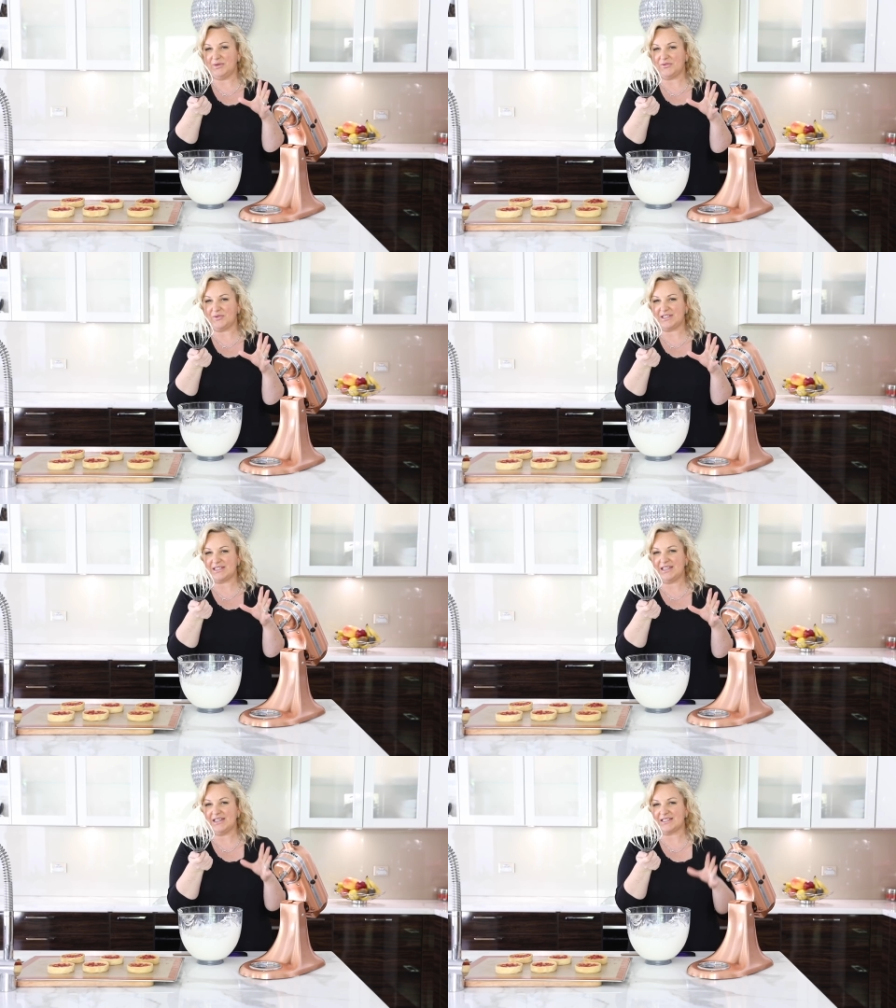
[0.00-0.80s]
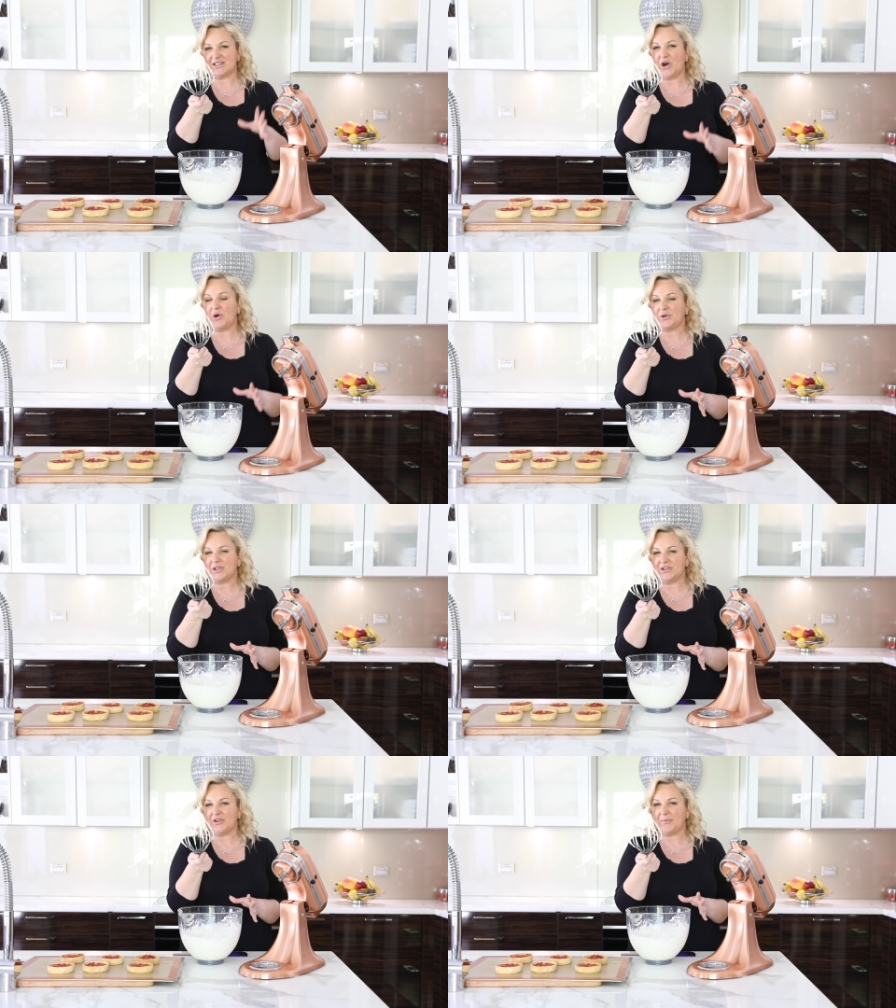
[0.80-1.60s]
bit of whisking, it's
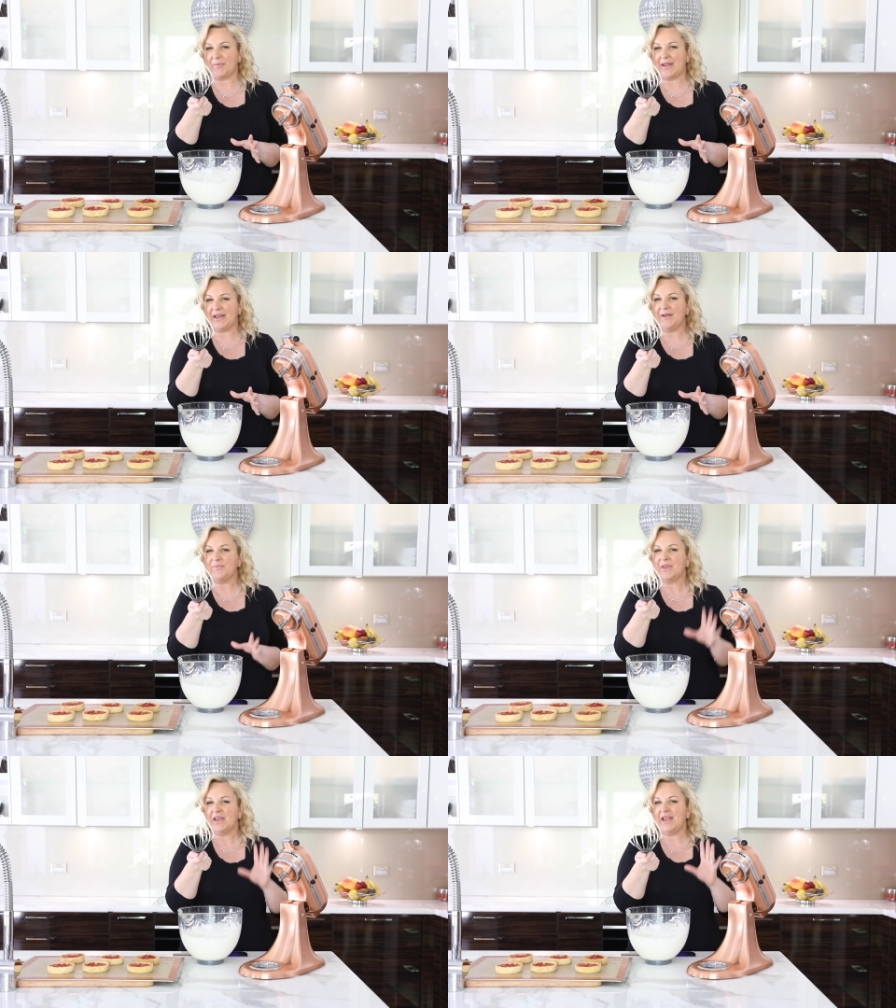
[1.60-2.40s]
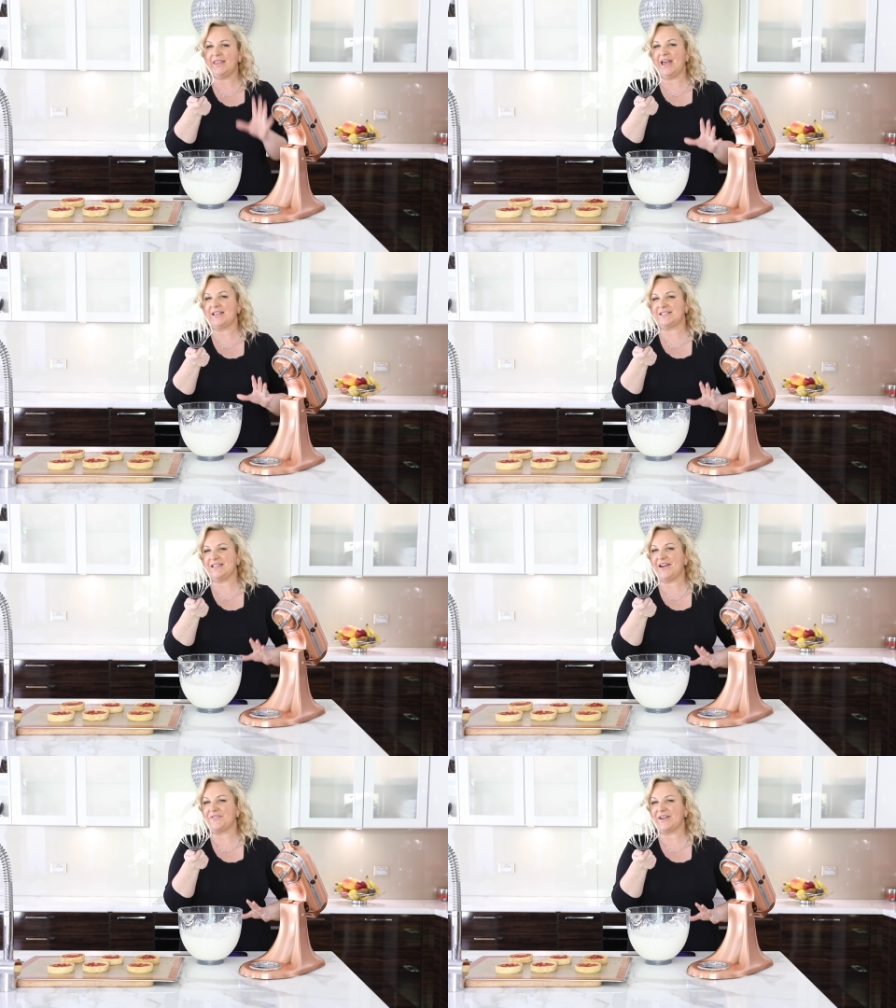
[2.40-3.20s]
holding a lot better, and that's
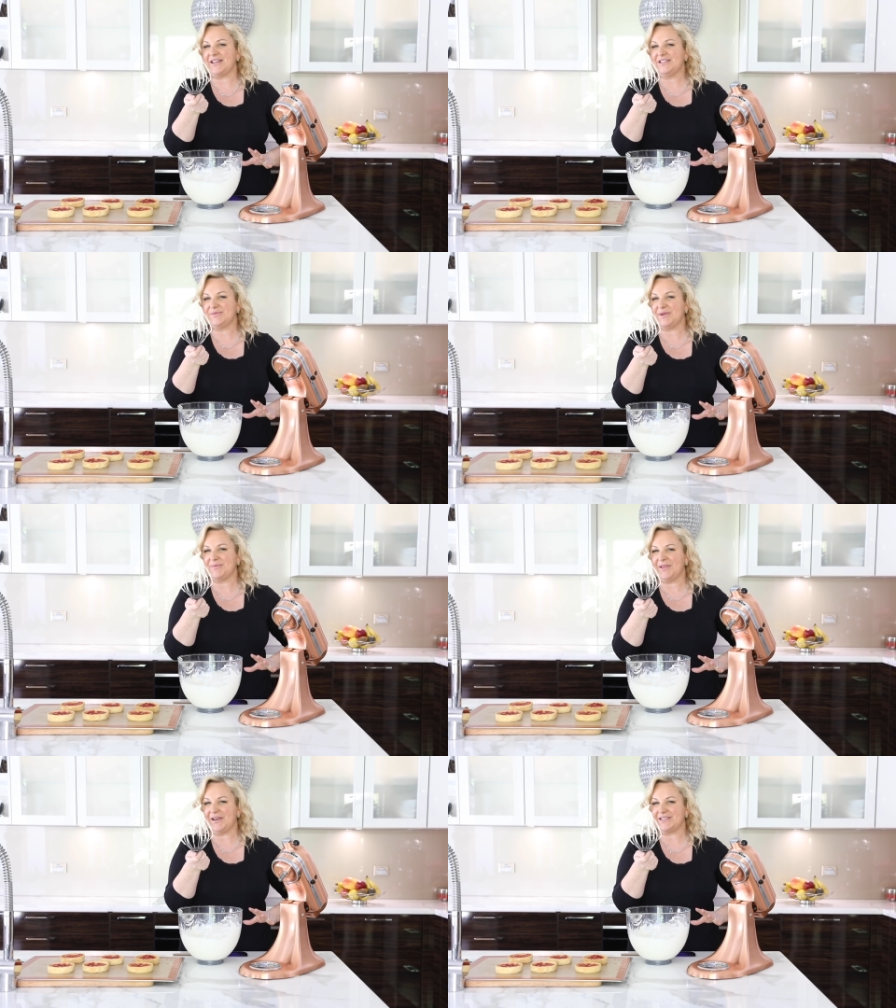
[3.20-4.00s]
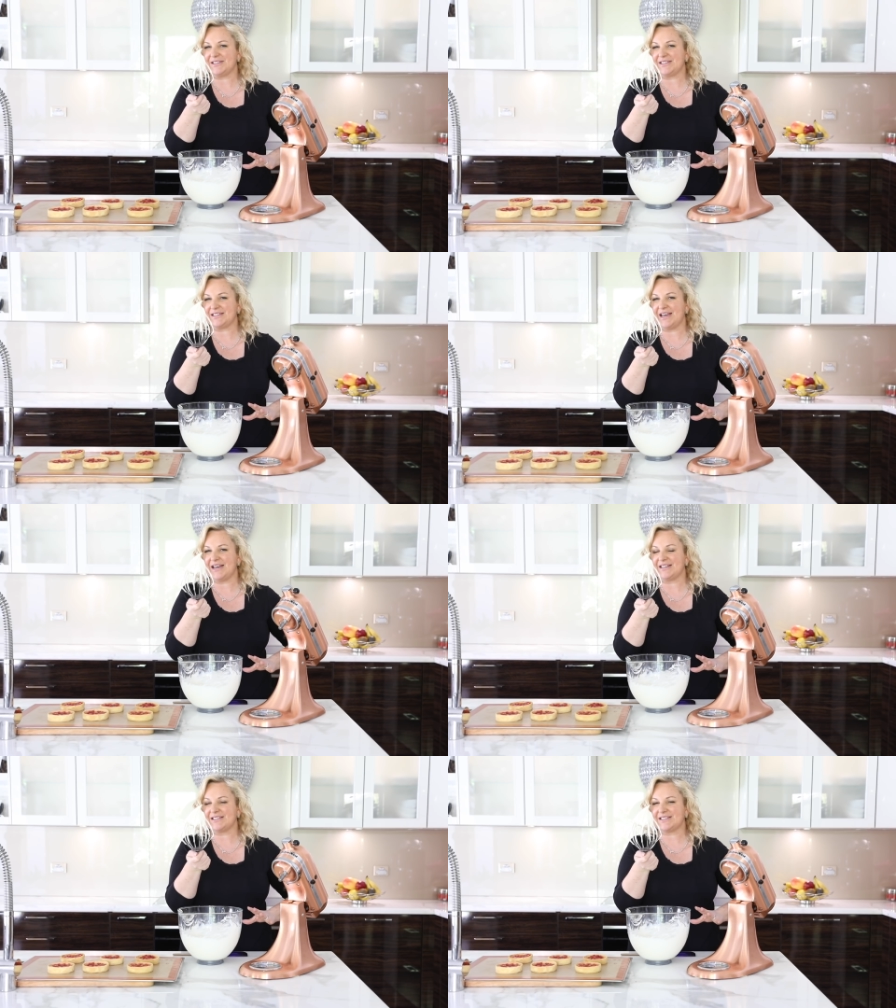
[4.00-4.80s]
now ready to be applied to the
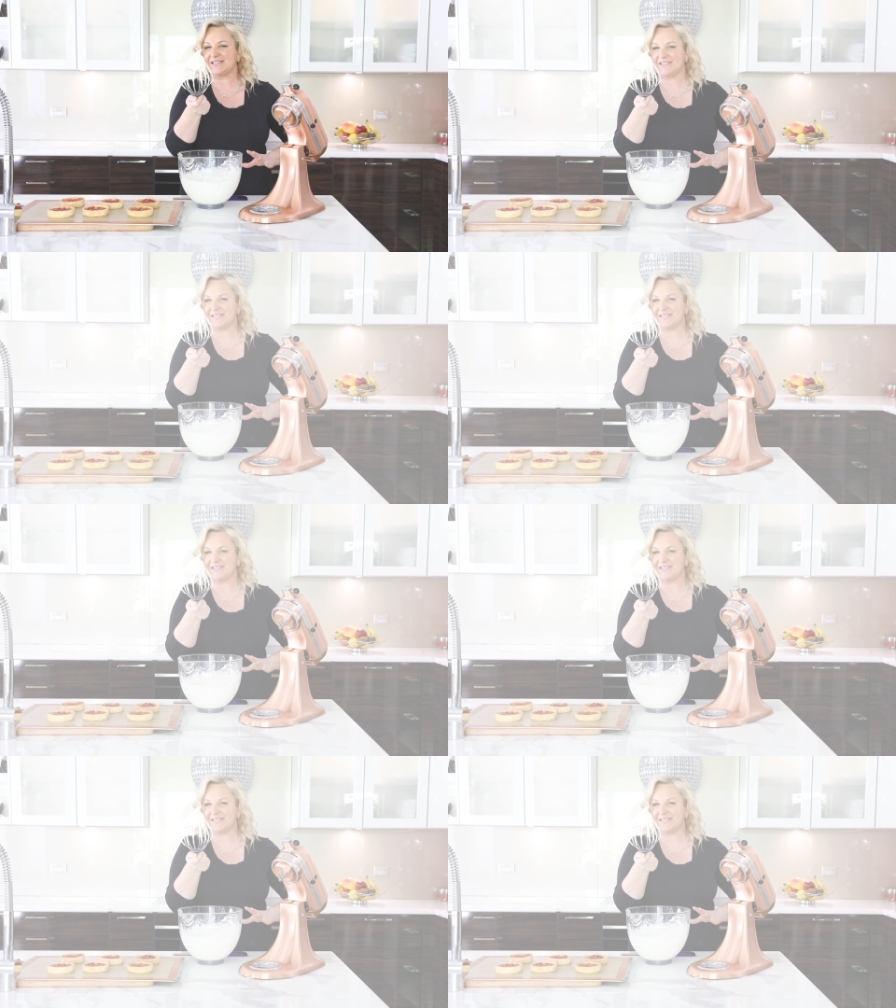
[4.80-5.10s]
tarts.